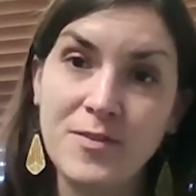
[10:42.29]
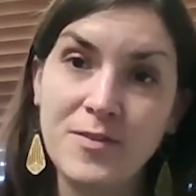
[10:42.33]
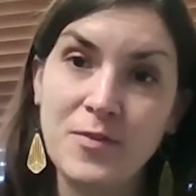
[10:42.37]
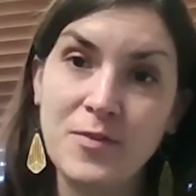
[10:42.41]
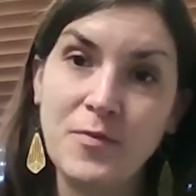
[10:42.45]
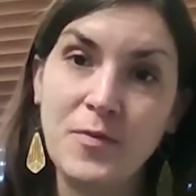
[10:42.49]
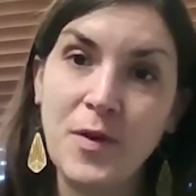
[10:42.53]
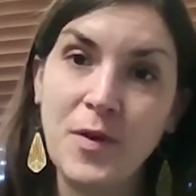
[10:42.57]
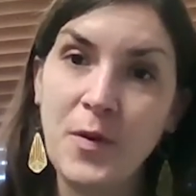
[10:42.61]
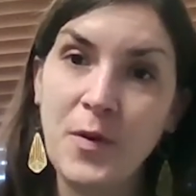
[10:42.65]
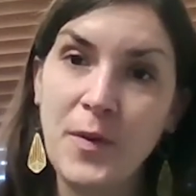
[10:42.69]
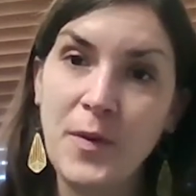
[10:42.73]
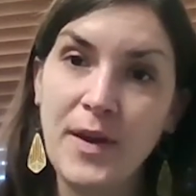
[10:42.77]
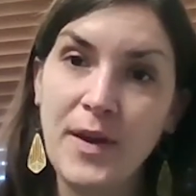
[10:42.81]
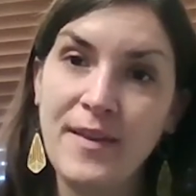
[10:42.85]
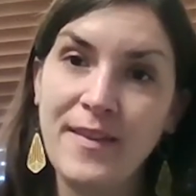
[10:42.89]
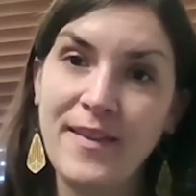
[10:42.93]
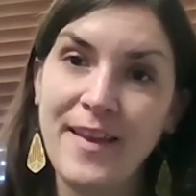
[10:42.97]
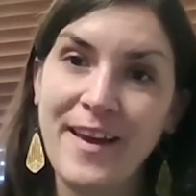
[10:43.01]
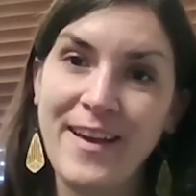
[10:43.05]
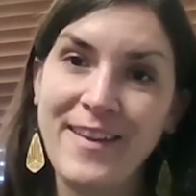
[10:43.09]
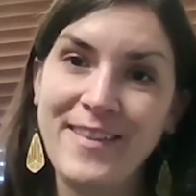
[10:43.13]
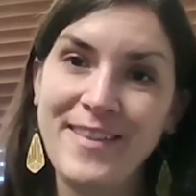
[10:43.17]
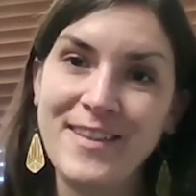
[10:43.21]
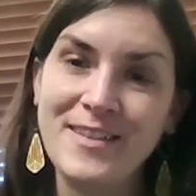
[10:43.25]
So, knowing
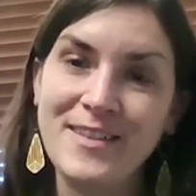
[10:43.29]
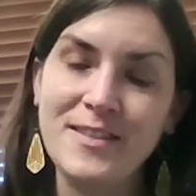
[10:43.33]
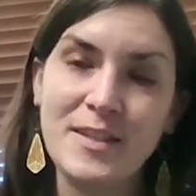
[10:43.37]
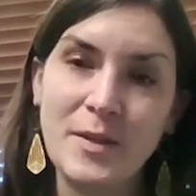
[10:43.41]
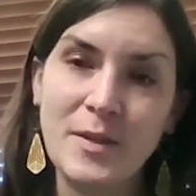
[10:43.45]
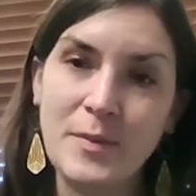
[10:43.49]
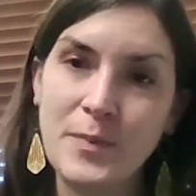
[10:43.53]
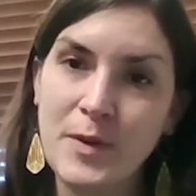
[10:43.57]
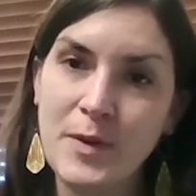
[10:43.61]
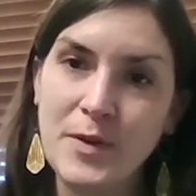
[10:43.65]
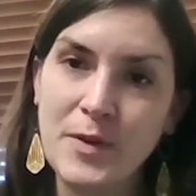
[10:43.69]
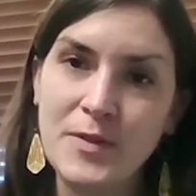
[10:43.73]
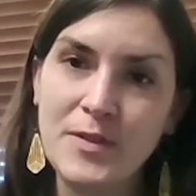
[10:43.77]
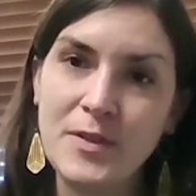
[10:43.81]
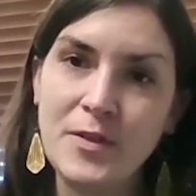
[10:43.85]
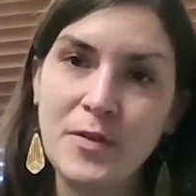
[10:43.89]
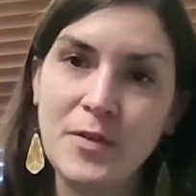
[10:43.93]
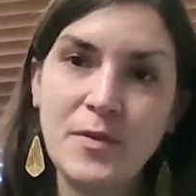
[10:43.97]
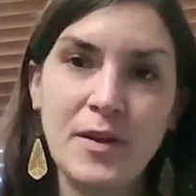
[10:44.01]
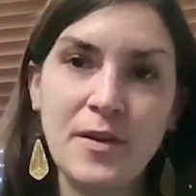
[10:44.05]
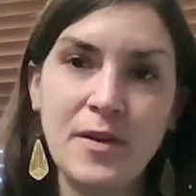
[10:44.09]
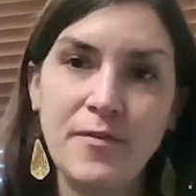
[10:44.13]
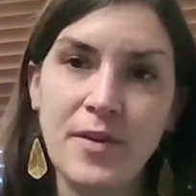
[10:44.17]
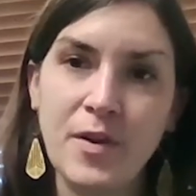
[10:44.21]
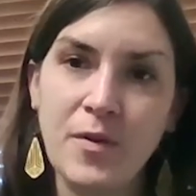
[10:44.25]
that this in person
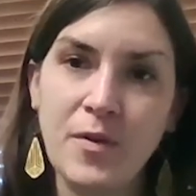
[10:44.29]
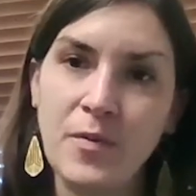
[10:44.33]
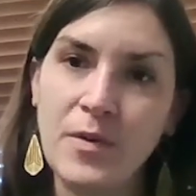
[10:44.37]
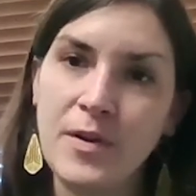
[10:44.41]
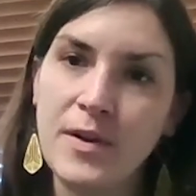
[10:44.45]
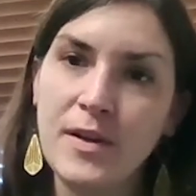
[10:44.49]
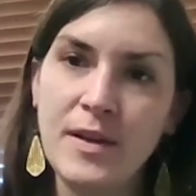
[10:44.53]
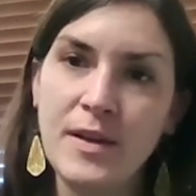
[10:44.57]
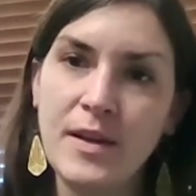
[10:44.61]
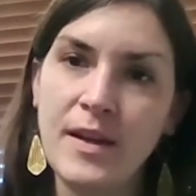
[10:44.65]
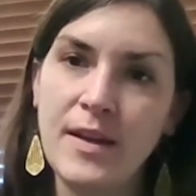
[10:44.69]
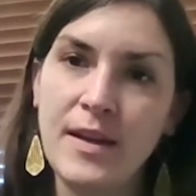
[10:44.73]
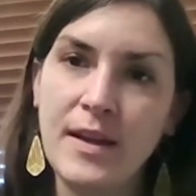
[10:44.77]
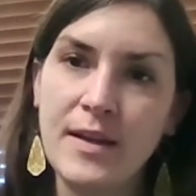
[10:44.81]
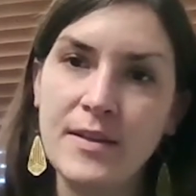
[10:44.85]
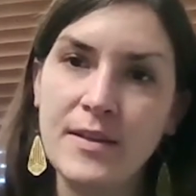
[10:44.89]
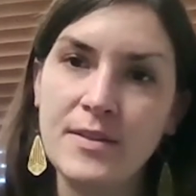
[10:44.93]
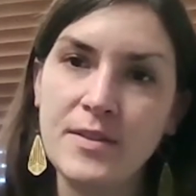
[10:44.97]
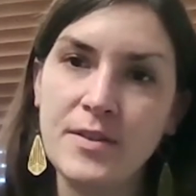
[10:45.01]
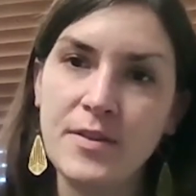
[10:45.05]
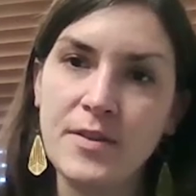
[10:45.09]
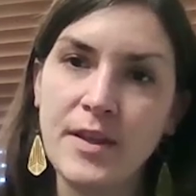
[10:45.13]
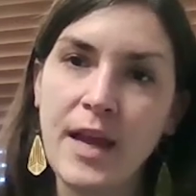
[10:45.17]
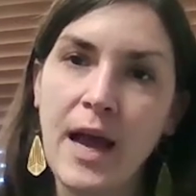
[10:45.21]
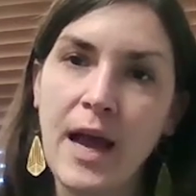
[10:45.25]
career fair wouldn't
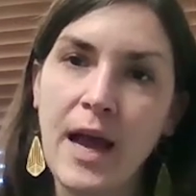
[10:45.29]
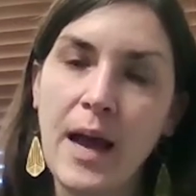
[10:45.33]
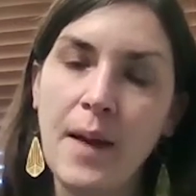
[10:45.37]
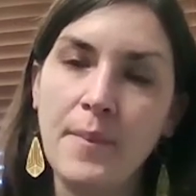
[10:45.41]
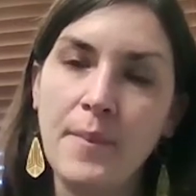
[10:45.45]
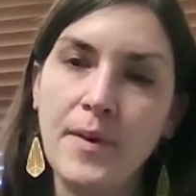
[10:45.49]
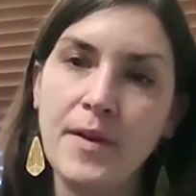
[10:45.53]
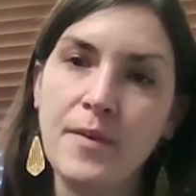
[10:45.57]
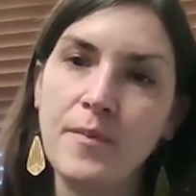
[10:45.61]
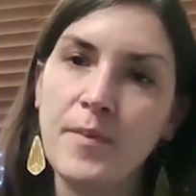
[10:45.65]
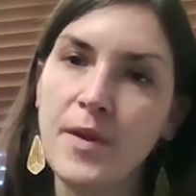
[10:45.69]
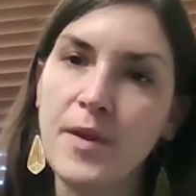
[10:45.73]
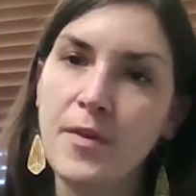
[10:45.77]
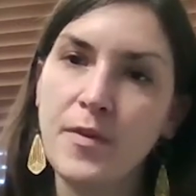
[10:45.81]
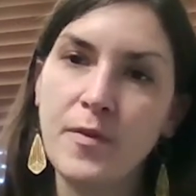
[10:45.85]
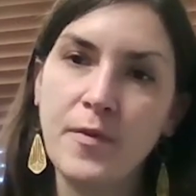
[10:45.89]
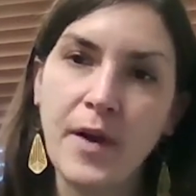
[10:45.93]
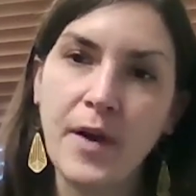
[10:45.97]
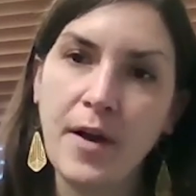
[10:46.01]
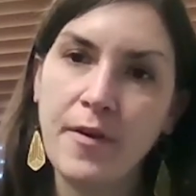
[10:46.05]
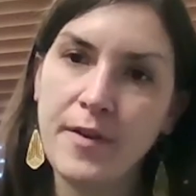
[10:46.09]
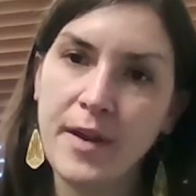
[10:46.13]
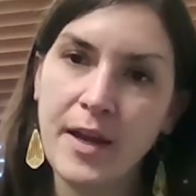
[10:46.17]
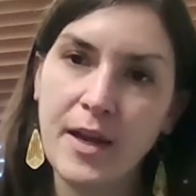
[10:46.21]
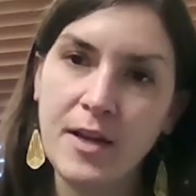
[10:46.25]
necessarily happen, but
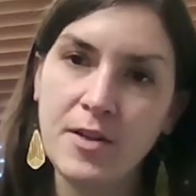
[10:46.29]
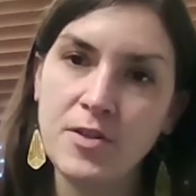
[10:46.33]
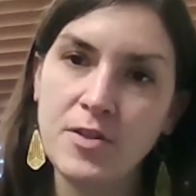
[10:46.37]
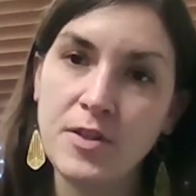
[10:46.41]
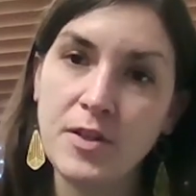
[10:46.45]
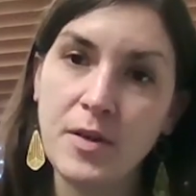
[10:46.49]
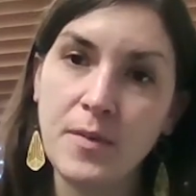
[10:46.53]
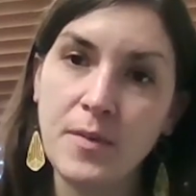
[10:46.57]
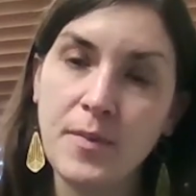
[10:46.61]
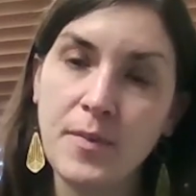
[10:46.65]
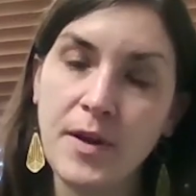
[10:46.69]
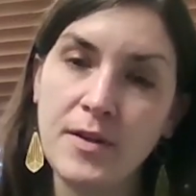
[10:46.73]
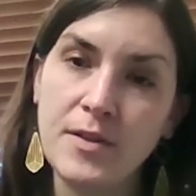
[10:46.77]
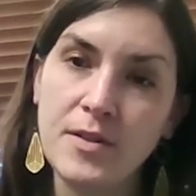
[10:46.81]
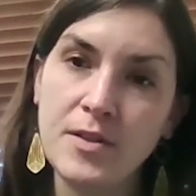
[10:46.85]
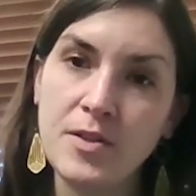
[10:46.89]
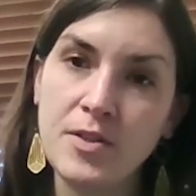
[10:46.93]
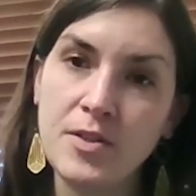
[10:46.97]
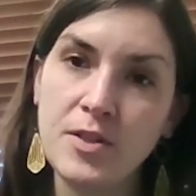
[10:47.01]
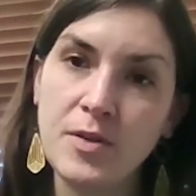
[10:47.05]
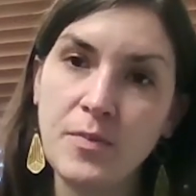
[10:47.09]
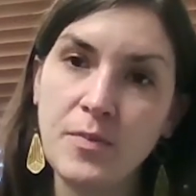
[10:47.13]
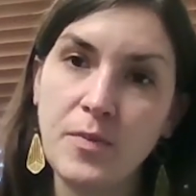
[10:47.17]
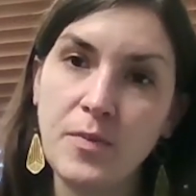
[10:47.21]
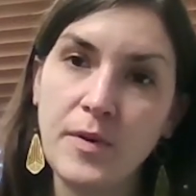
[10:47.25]
throughout National
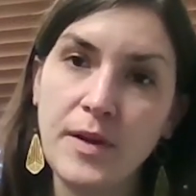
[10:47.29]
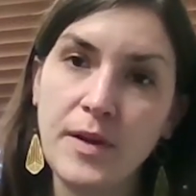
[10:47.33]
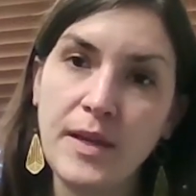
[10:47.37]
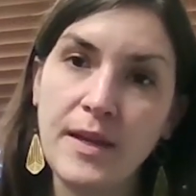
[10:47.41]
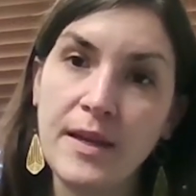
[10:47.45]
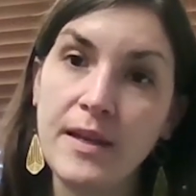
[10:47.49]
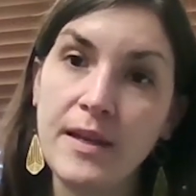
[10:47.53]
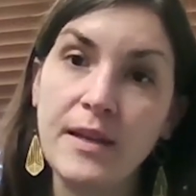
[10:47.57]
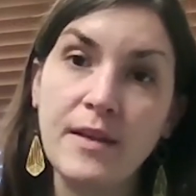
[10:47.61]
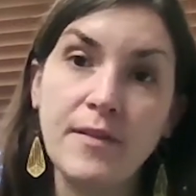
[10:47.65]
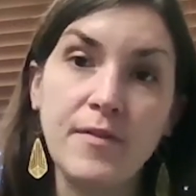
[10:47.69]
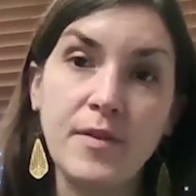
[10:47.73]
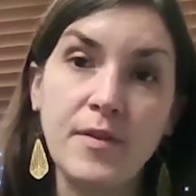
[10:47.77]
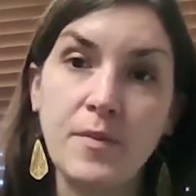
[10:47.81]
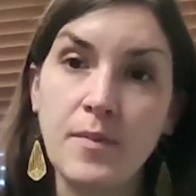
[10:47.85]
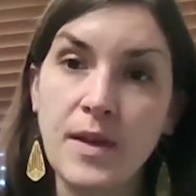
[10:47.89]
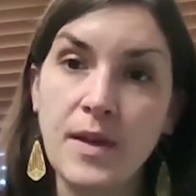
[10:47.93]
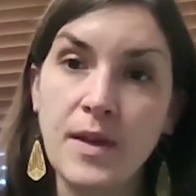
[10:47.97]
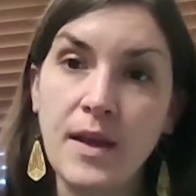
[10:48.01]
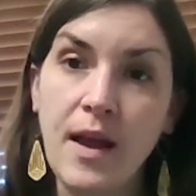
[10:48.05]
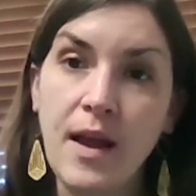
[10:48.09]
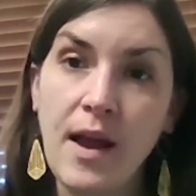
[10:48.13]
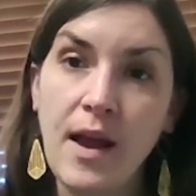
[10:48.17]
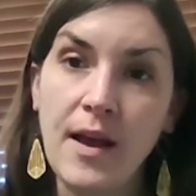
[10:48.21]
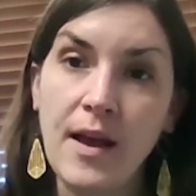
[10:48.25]
Apprenticeship Week and even
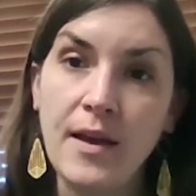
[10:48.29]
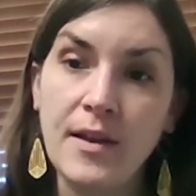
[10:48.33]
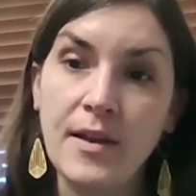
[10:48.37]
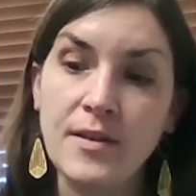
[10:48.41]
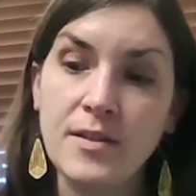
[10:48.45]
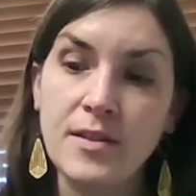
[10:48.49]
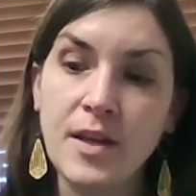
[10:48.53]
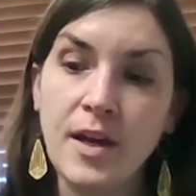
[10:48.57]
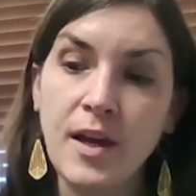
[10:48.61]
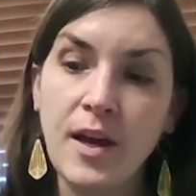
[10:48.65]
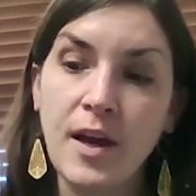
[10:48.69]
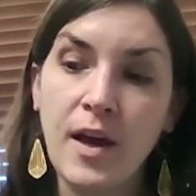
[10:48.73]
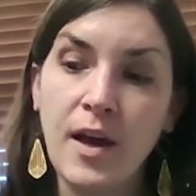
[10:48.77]
beyond,